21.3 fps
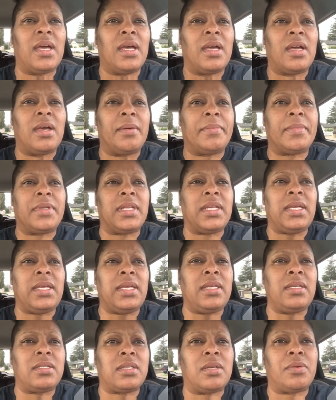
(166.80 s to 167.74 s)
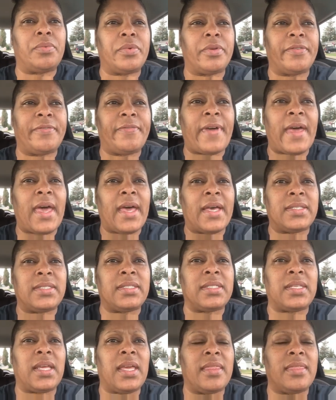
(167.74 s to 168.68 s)
I'm gonna eat real fast
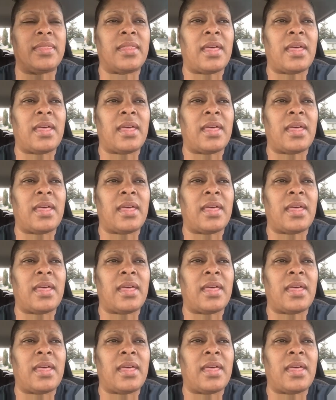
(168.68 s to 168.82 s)
and